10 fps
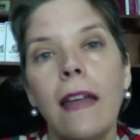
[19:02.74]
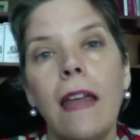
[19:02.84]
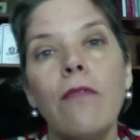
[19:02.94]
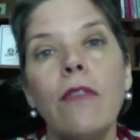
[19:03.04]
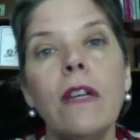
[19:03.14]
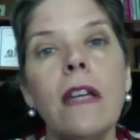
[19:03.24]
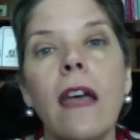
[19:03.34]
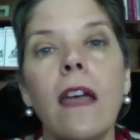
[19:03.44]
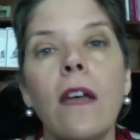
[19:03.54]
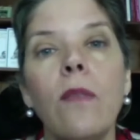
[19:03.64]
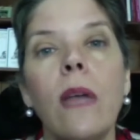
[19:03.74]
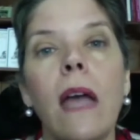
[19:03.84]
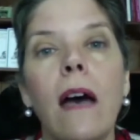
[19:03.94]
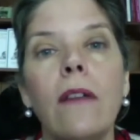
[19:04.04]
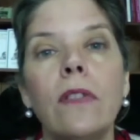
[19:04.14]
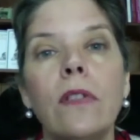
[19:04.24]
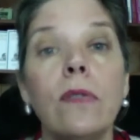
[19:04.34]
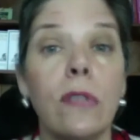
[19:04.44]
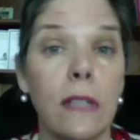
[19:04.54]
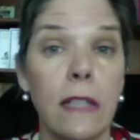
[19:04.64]
every day we have
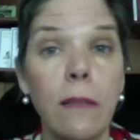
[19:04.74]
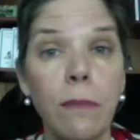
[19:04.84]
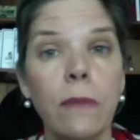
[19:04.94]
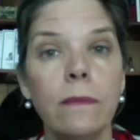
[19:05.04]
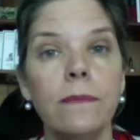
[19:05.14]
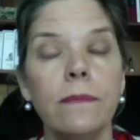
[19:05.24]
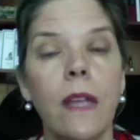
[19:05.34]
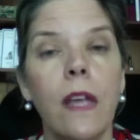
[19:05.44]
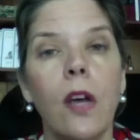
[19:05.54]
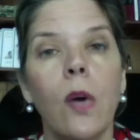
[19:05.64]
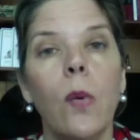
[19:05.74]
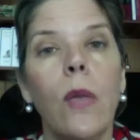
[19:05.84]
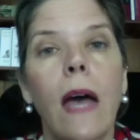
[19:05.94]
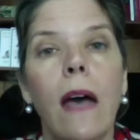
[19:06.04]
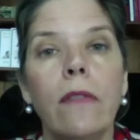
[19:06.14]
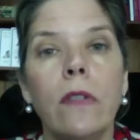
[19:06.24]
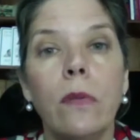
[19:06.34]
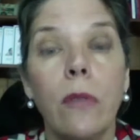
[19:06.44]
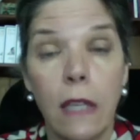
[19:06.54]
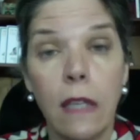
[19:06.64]
to sleep, we have
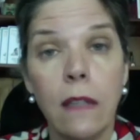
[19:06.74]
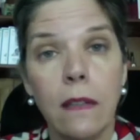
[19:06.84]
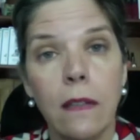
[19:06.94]
to eat,